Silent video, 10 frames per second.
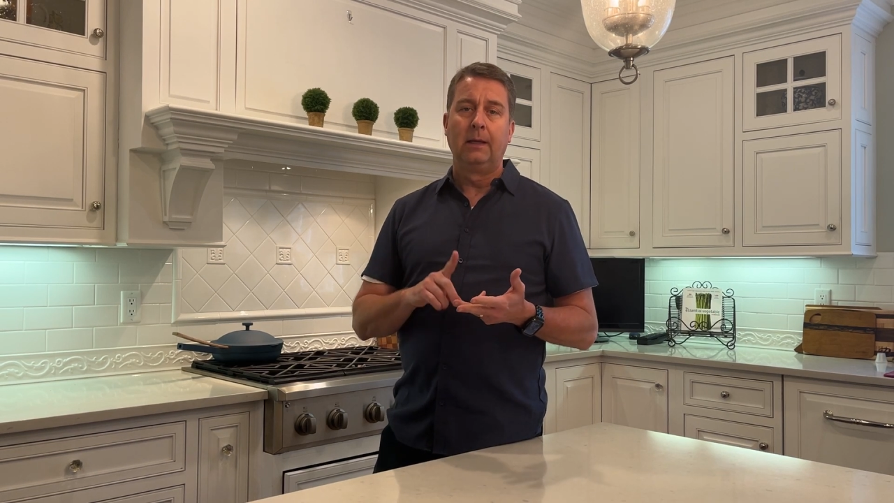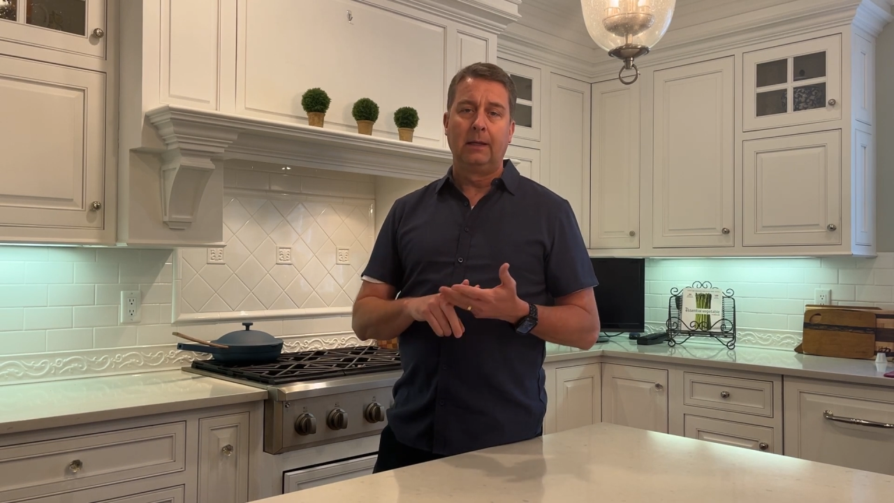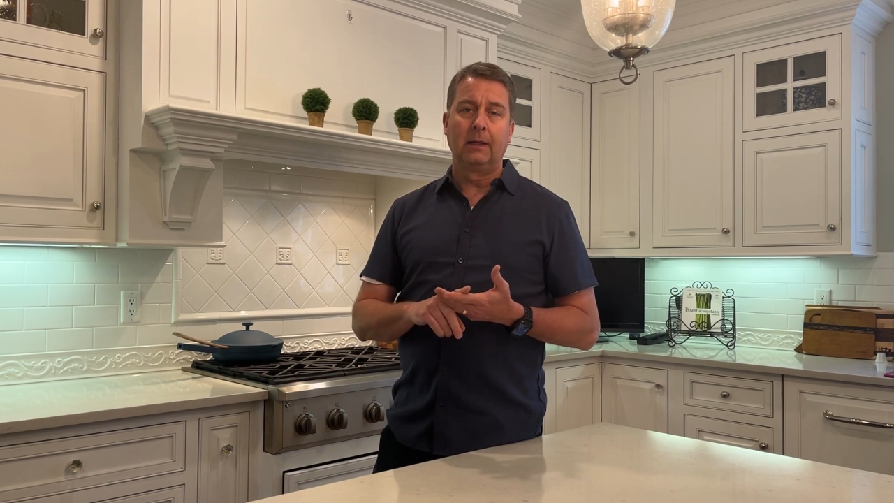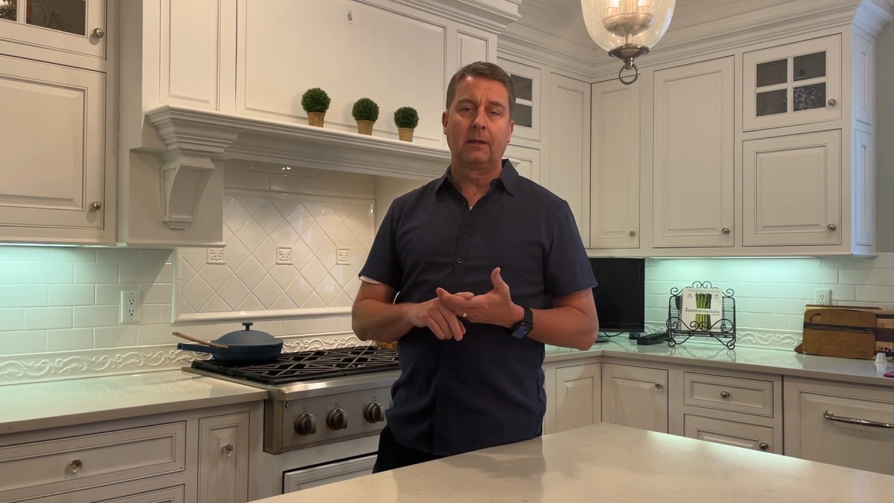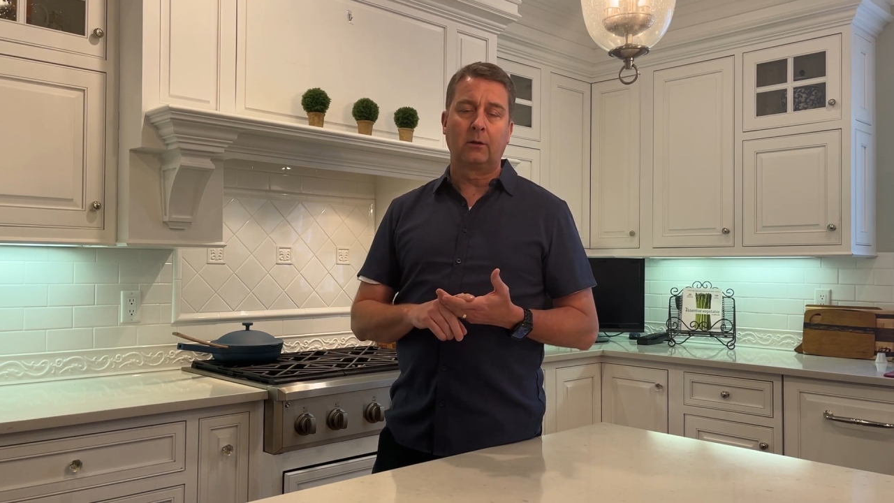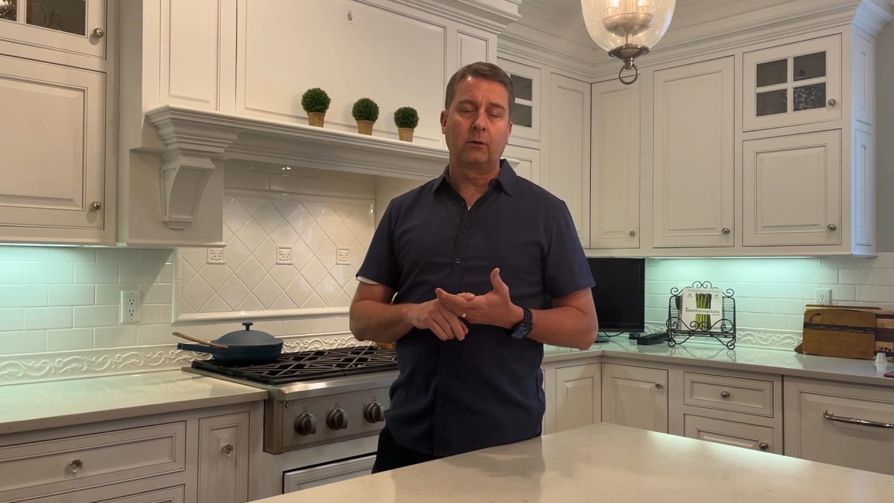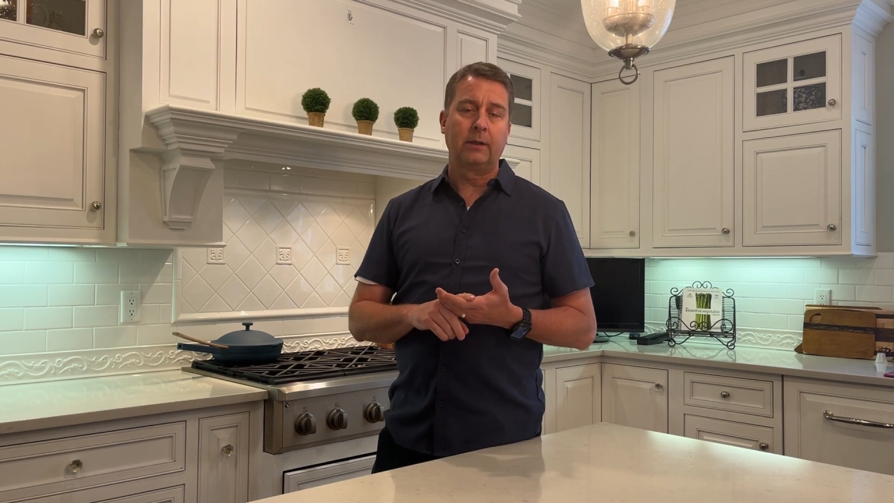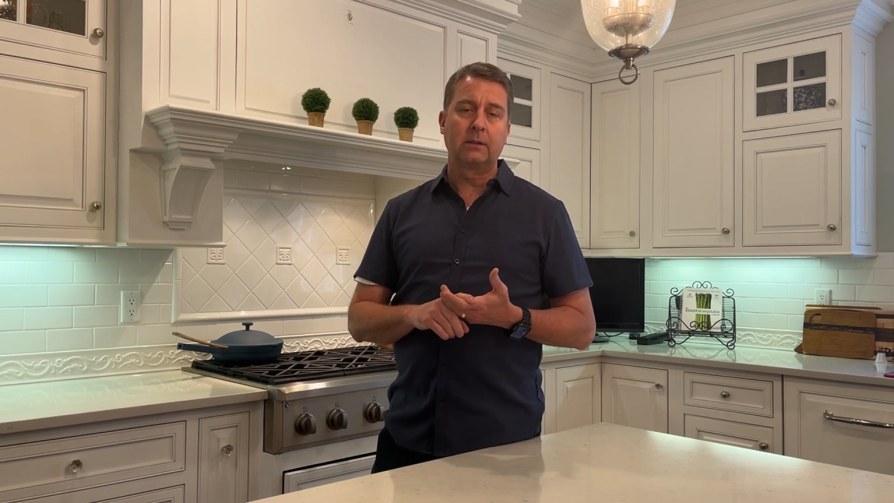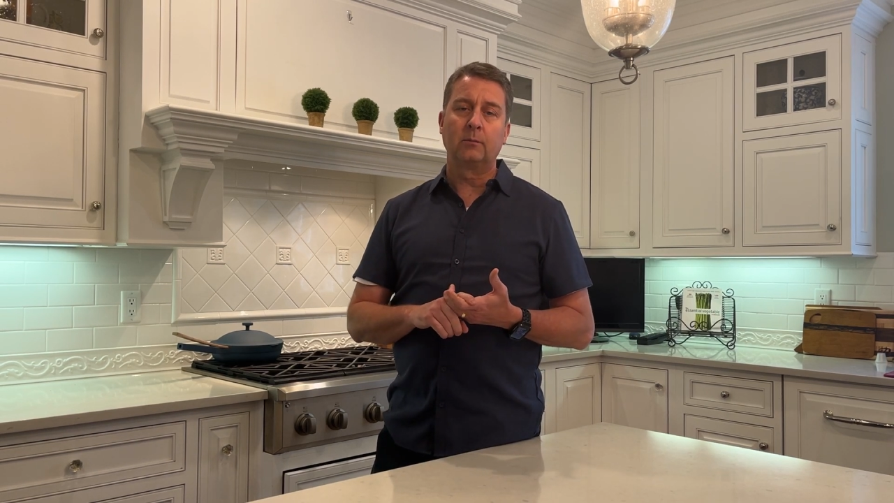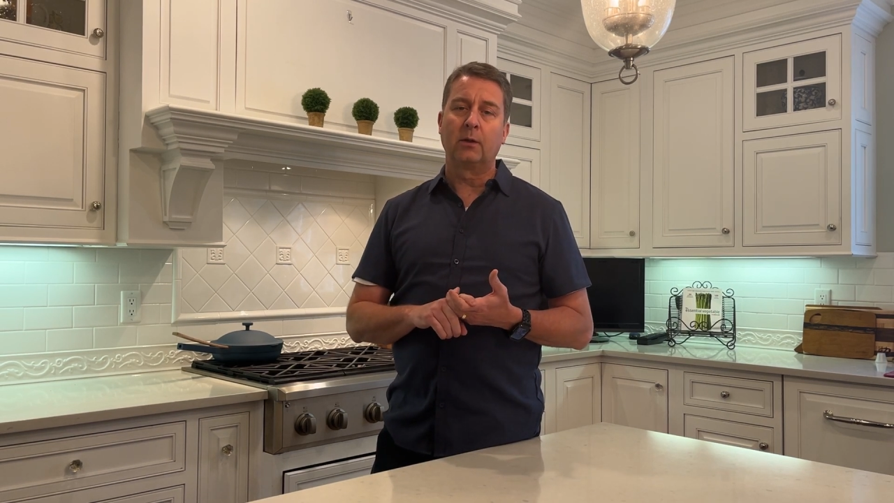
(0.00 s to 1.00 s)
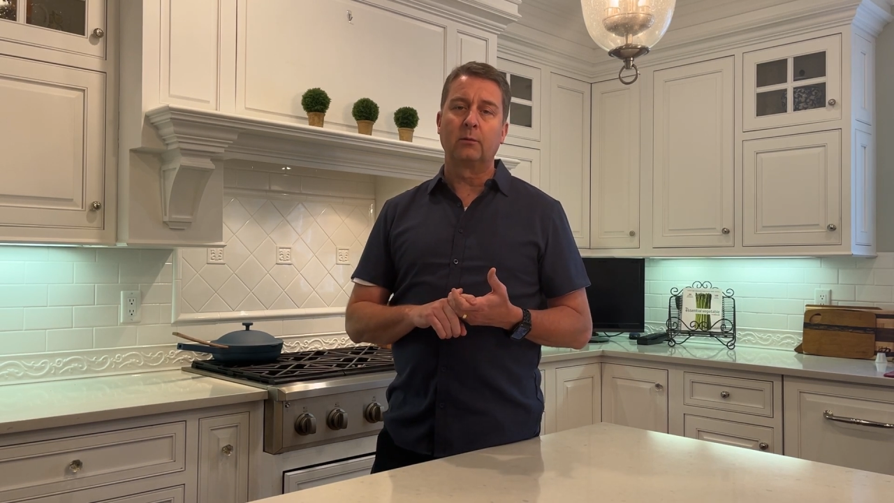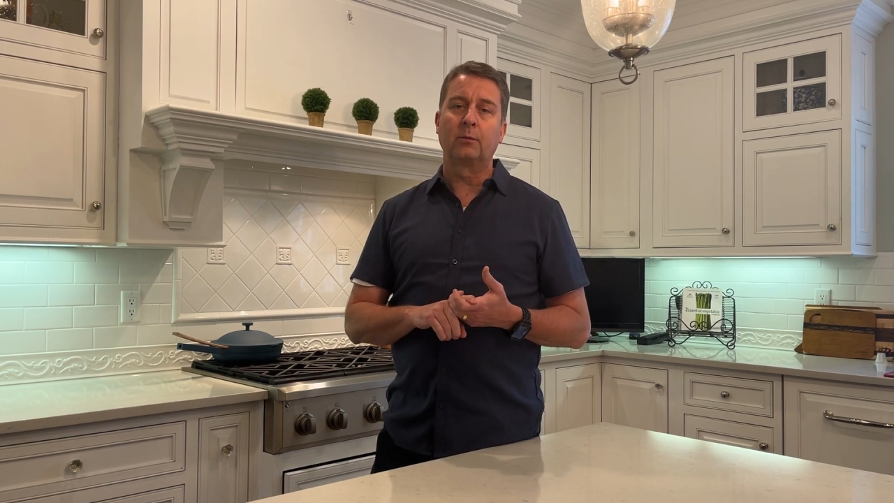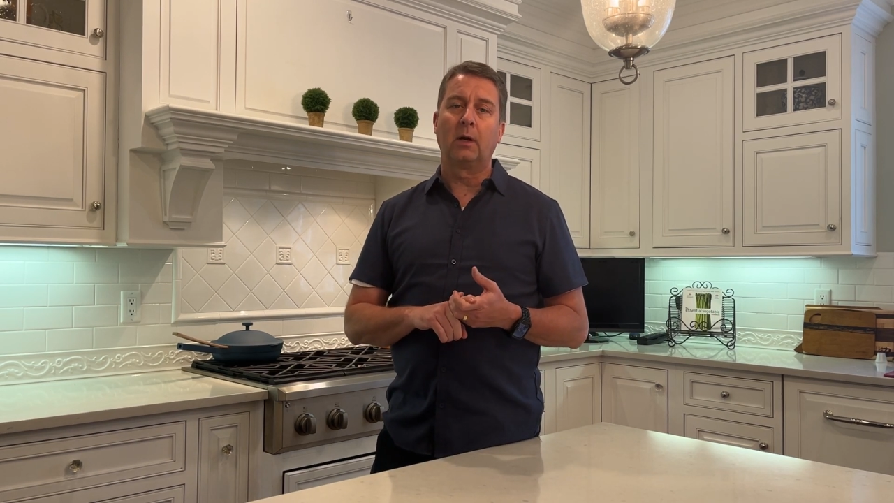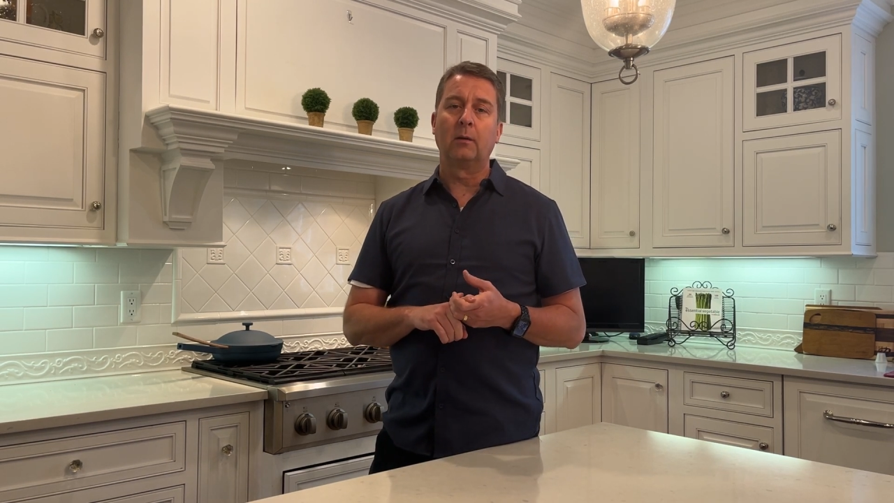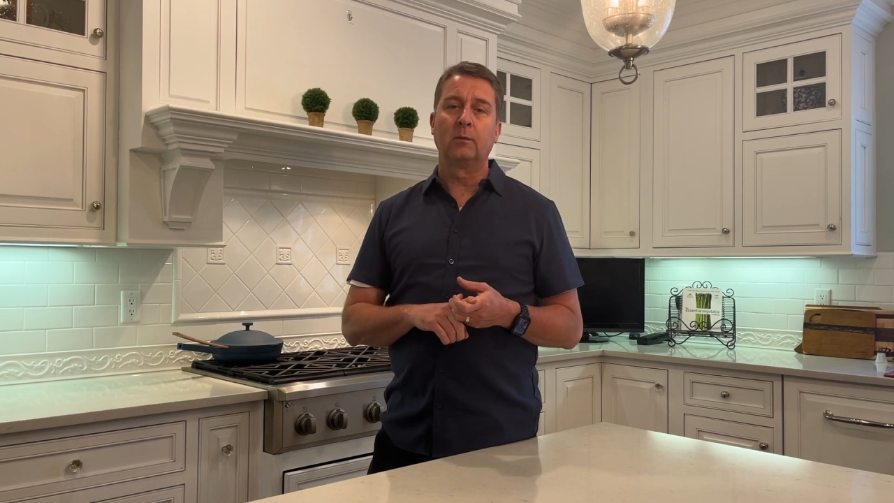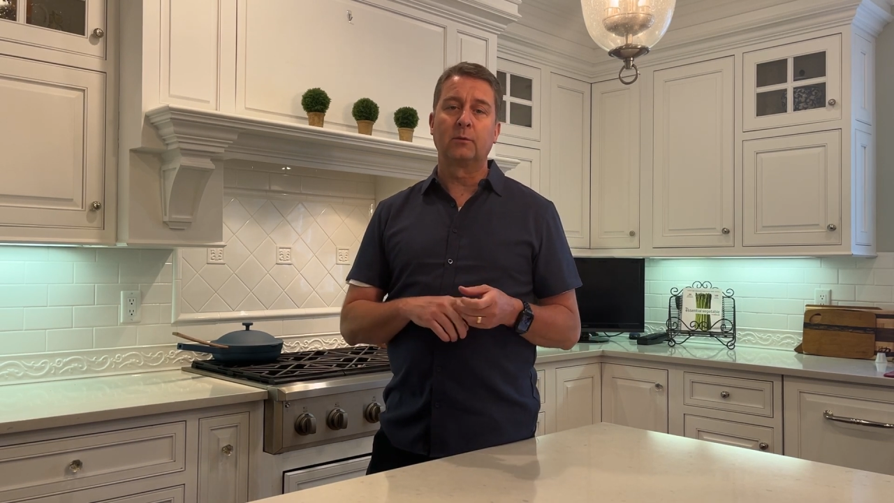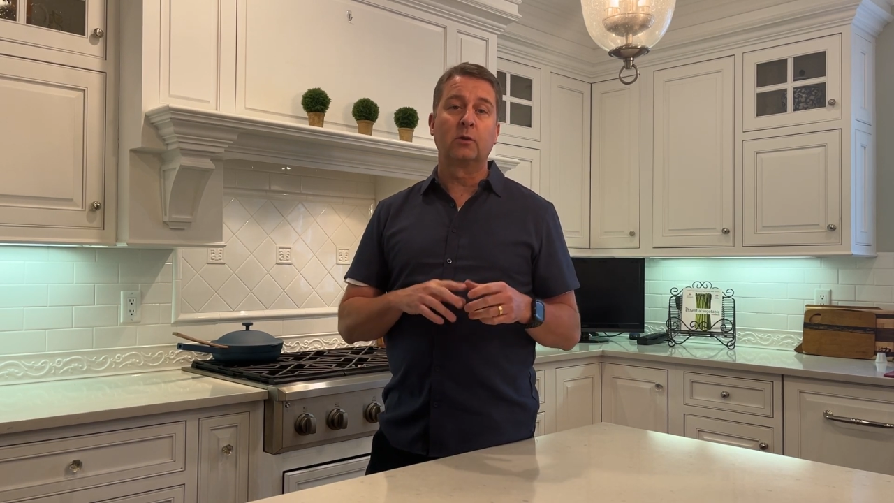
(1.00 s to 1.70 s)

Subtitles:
it can create some other problems.